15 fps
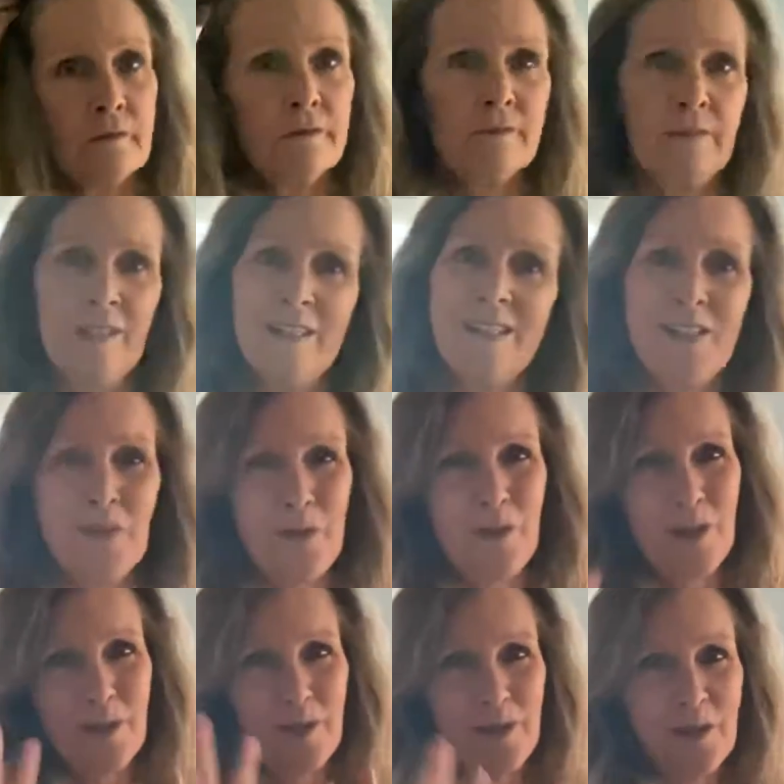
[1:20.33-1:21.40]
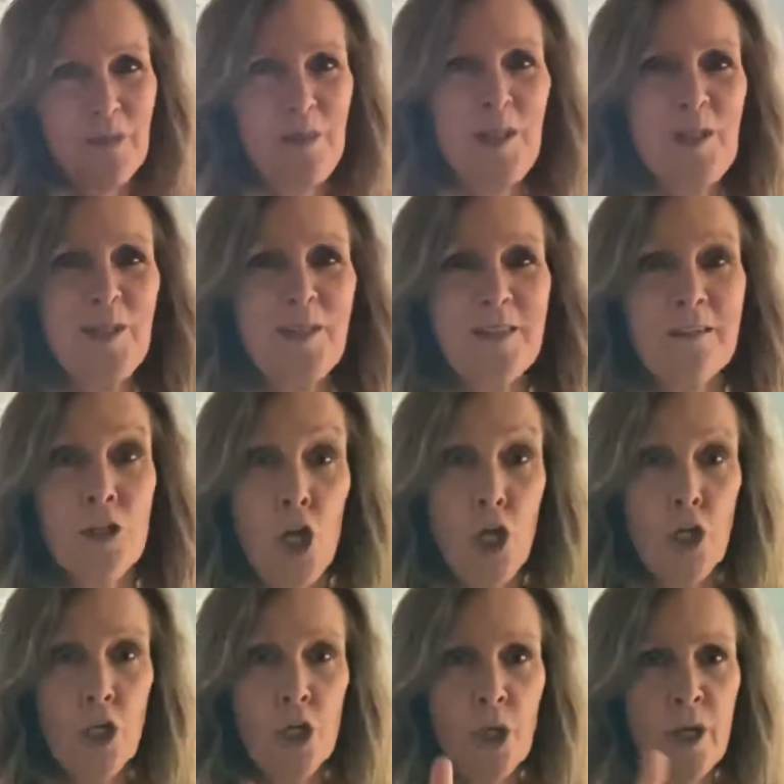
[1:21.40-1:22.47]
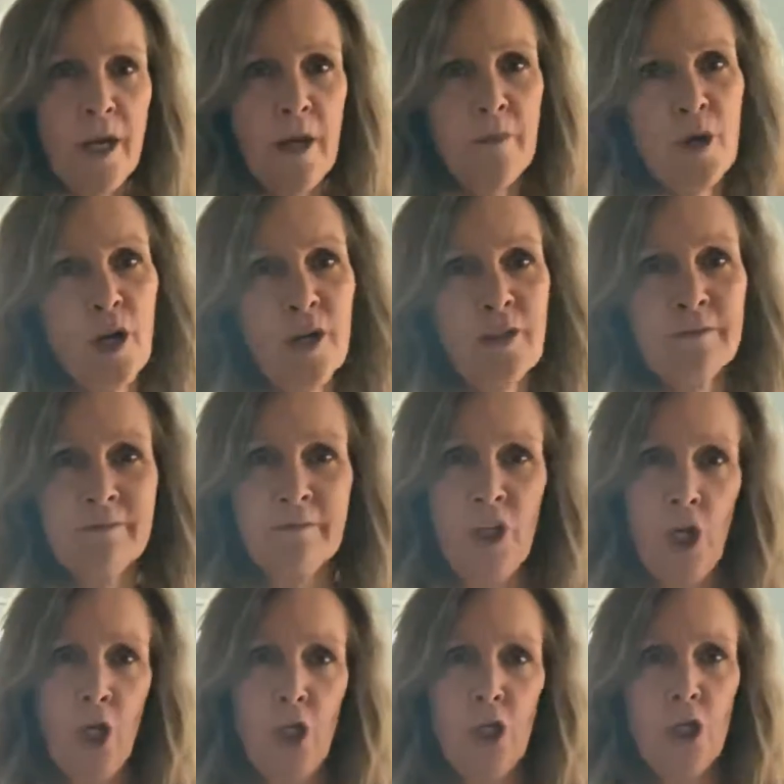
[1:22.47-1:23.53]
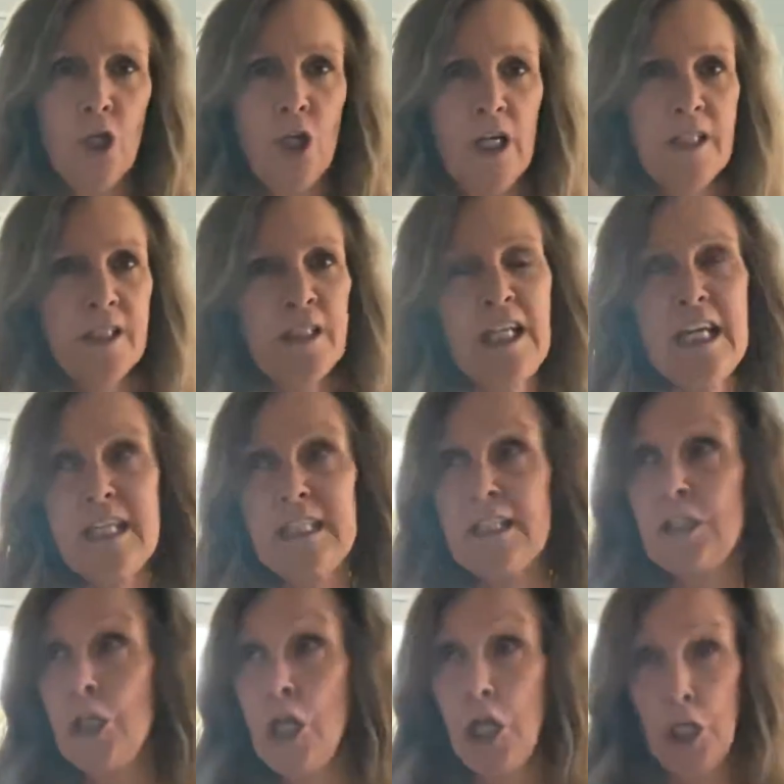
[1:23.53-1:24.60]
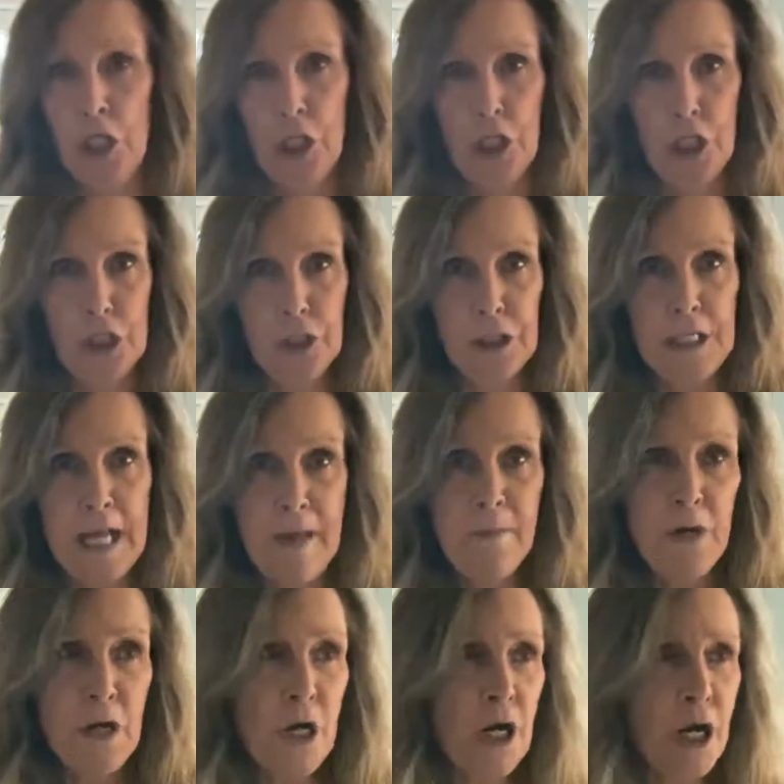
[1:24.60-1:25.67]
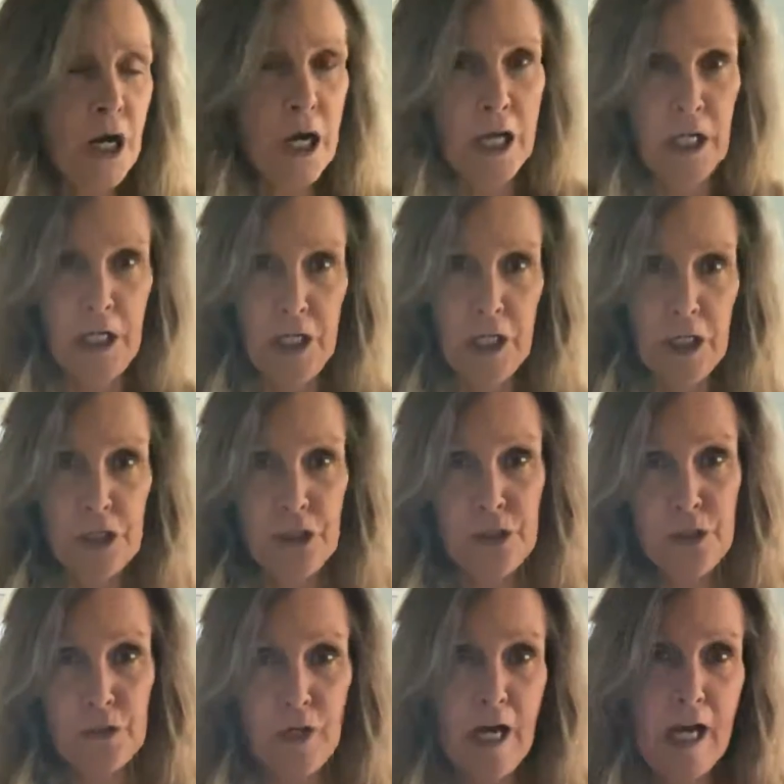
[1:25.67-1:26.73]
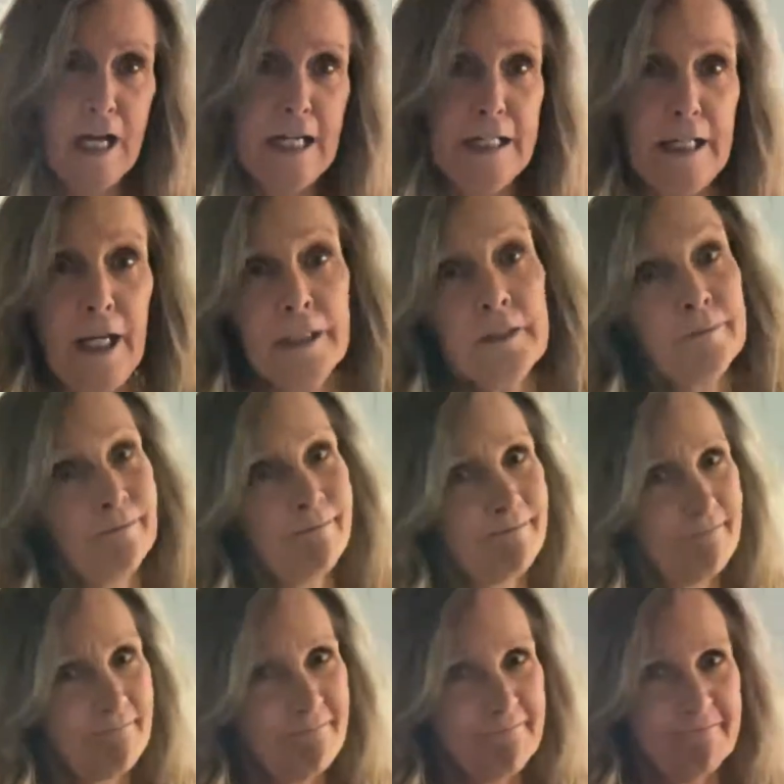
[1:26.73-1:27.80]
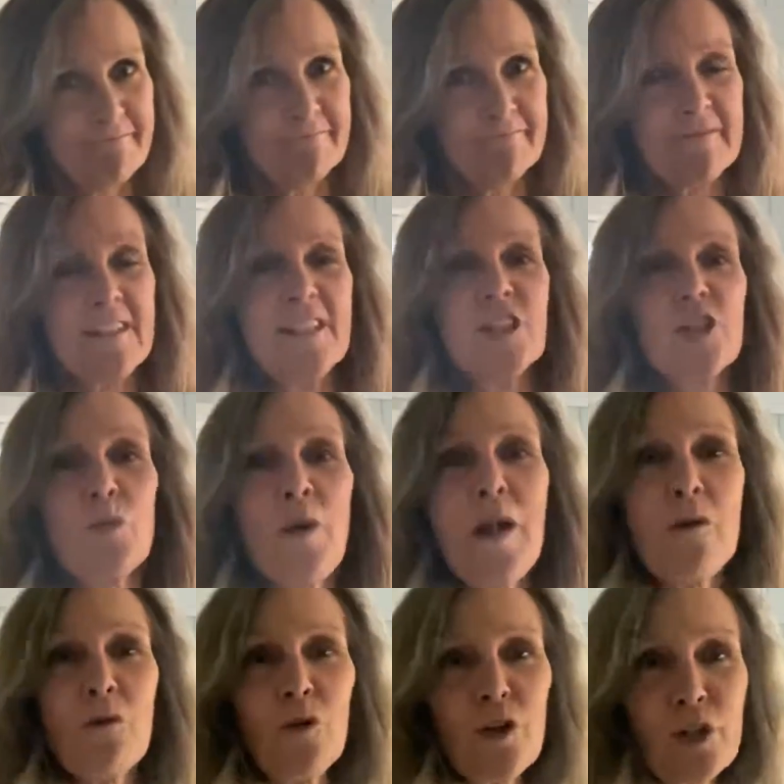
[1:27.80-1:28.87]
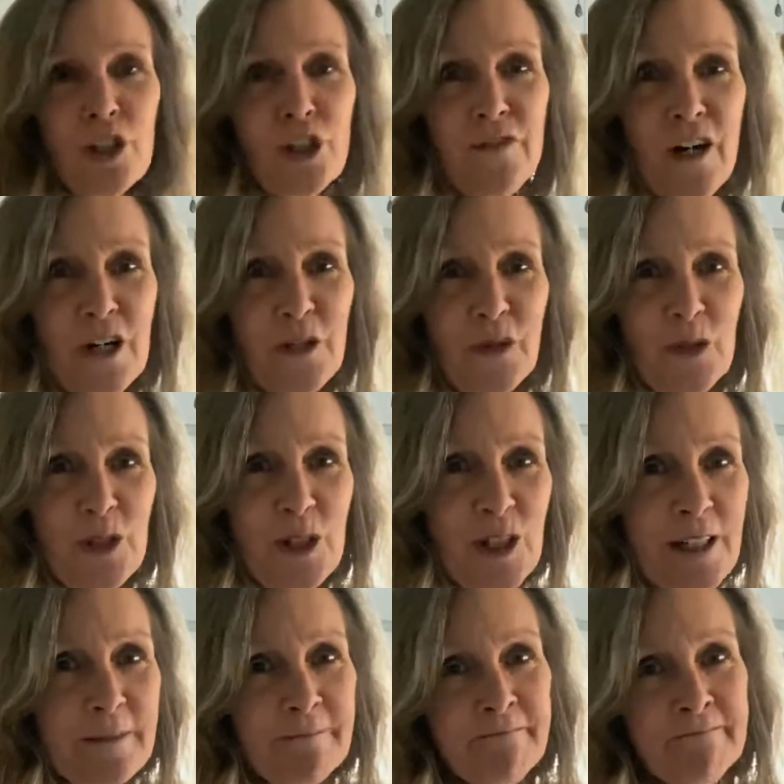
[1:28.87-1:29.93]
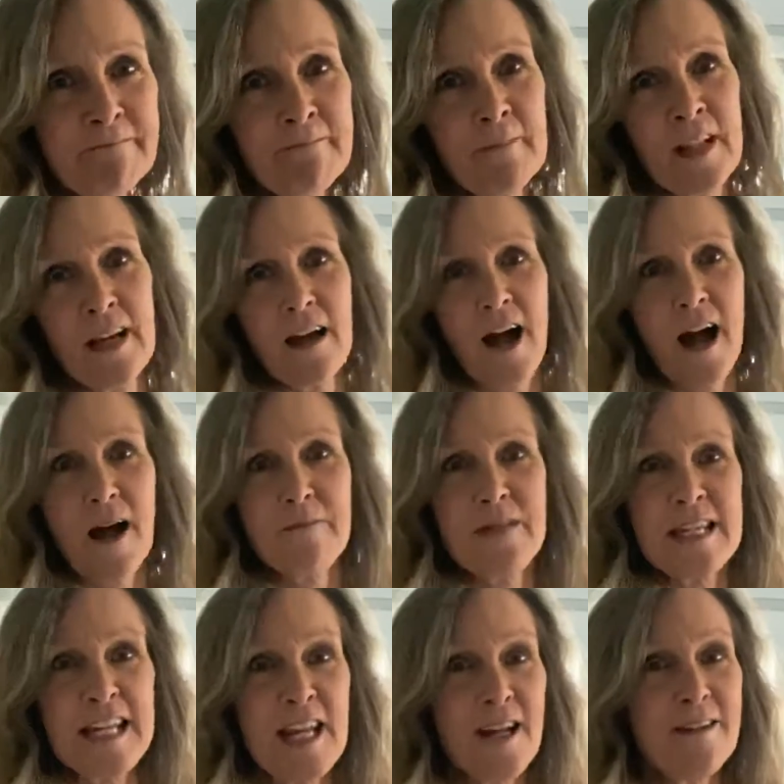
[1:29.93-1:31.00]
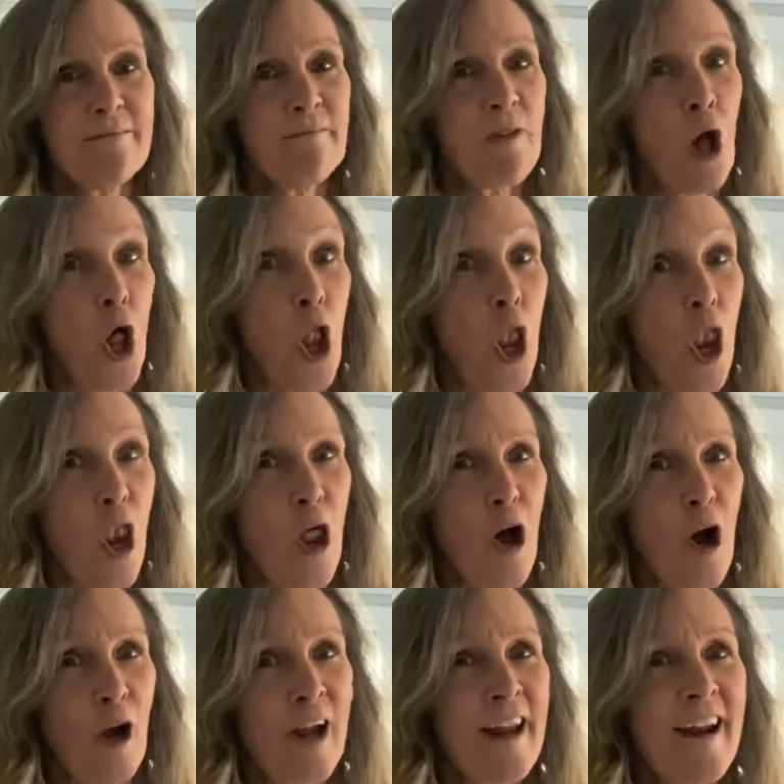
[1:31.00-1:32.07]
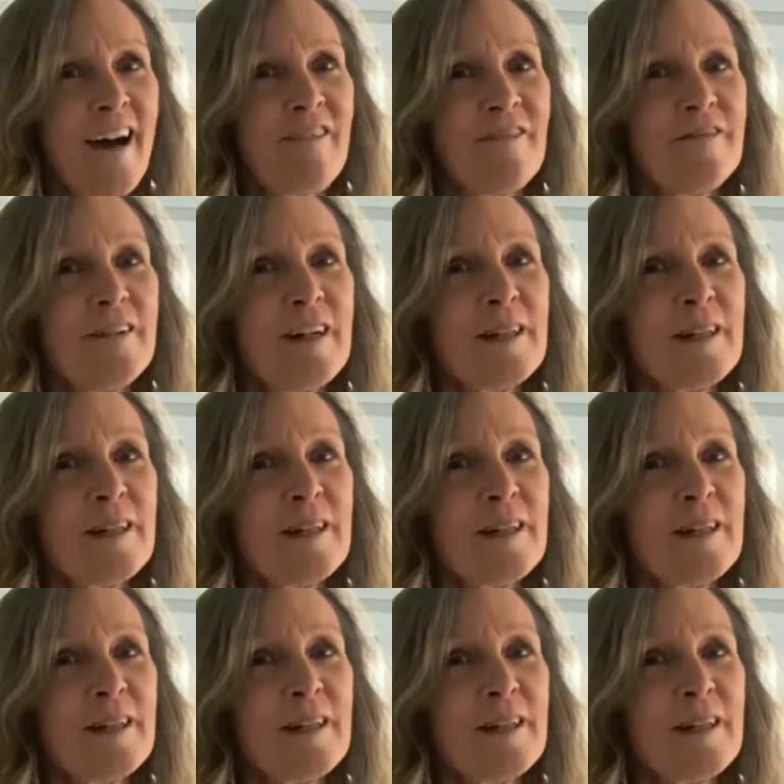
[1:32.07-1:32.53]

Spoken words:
because that's what our system is. You're a number. You're on the list. Here's your number. Here's your drug. It's the way it works, folks. I've been in it long enough.